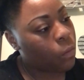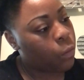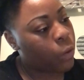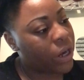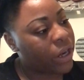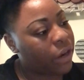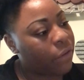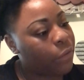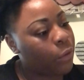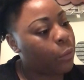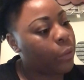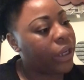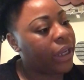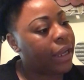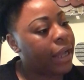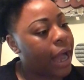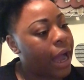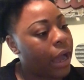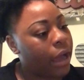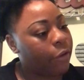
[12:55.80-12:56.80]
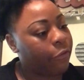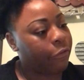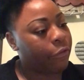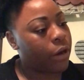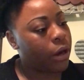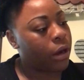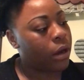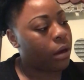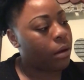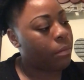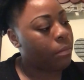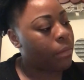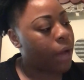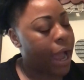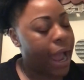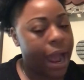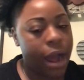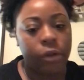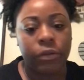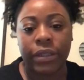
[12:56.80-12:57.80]
Whatever we got from
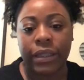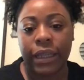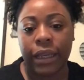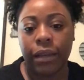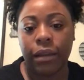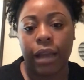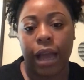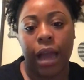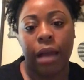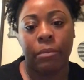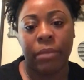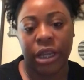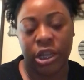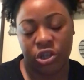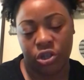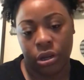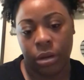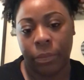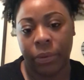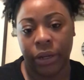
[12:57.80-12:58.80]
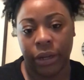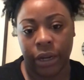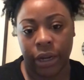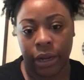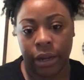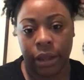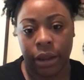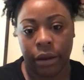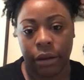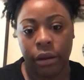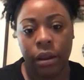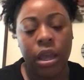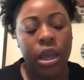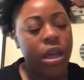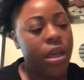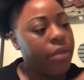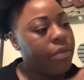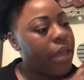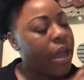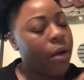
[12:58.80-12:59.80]
housing, I made sure I put it in there.
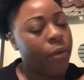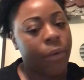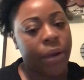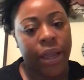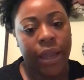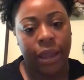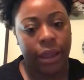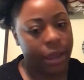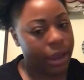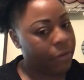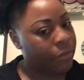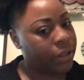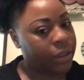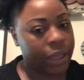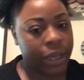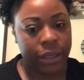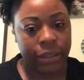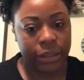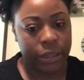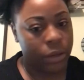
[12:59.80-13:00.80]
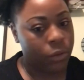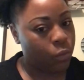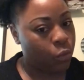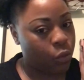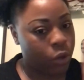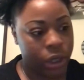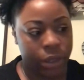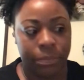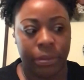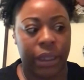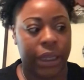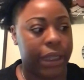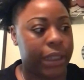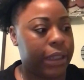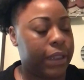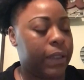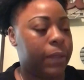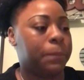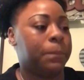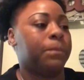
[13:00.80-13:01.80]
That way everything's in one
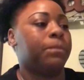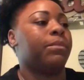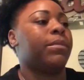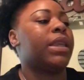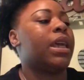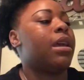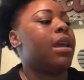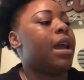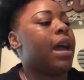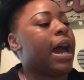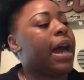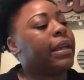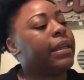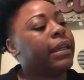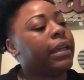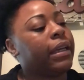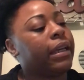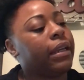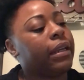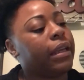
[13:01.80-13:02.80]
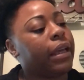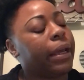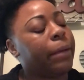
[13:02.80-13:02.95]
place. I did